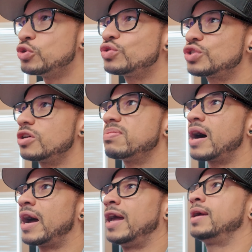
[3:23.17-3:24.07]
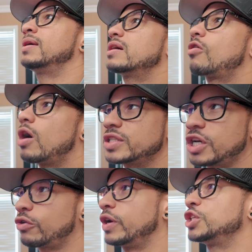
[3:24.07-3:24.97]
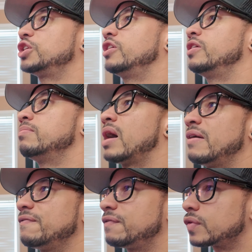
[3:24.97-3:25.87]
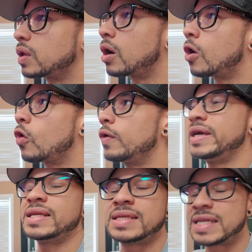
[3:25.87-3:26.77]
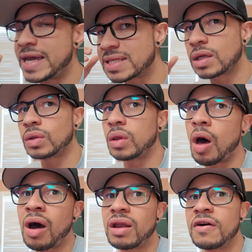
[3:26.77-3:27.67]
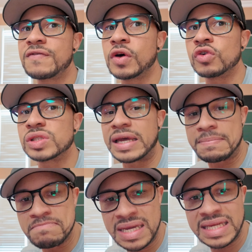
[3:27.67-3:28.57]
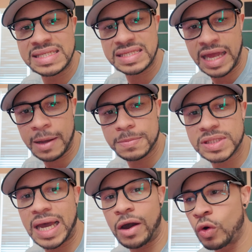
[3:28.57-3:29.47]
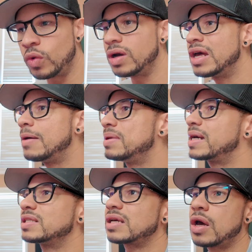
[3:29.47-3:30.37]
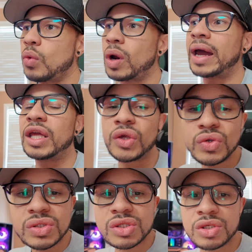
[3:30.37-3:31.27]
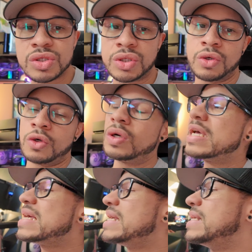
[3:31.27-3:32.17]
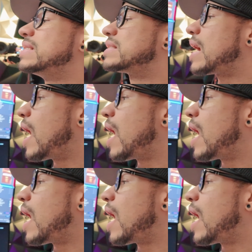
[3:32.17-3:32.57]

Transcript: boosted my content creation and my flow. It takes a lot of those like mini steps out, because what I used to do is